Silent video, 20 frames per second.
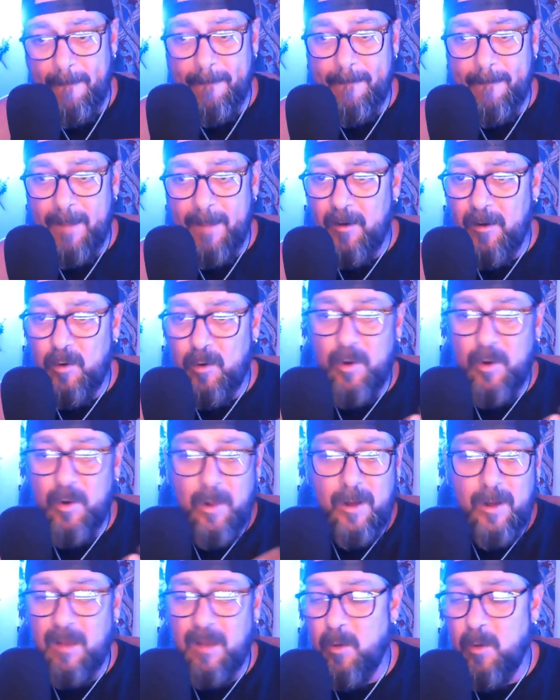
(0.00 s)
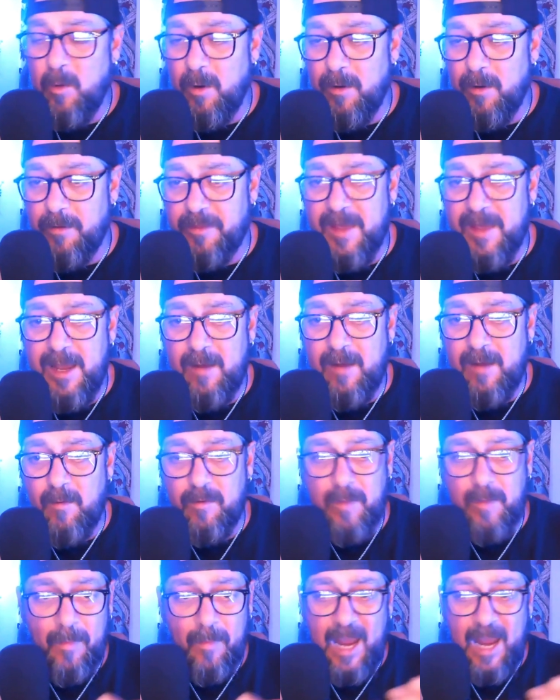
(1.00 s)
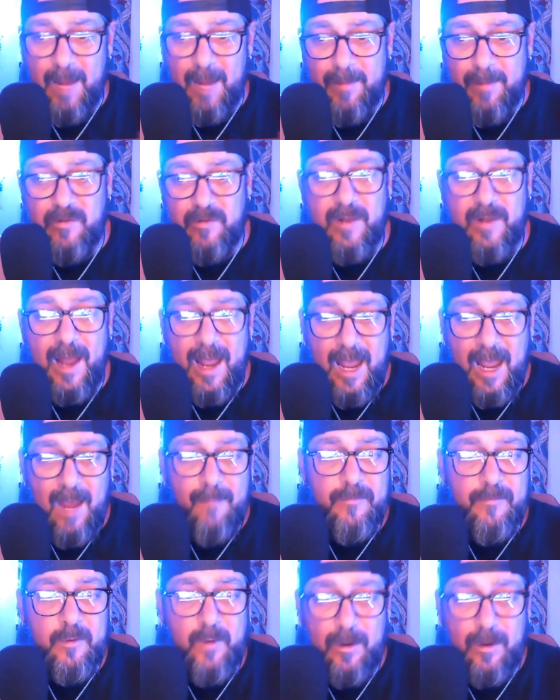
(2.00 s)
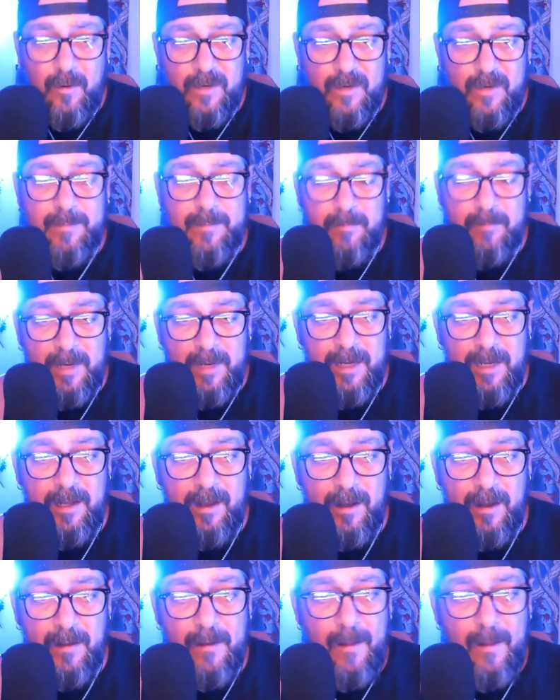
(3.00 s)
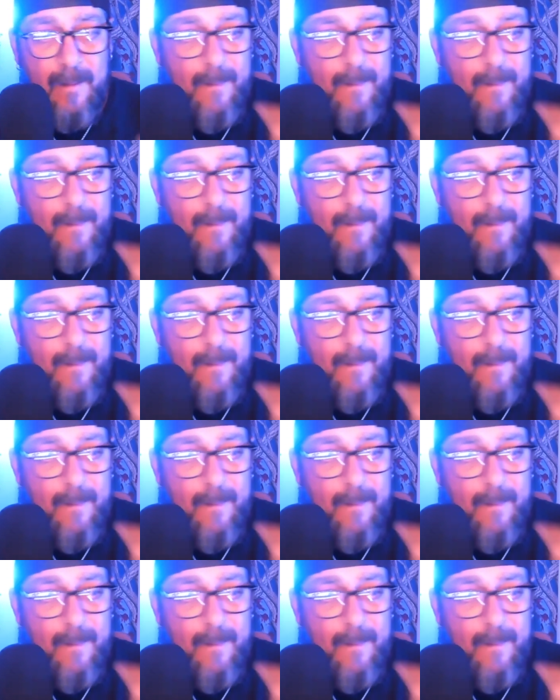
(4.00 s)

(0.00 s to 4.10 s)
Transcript: I mean, you would look, you would think with the image that I have through Inner Demon Media,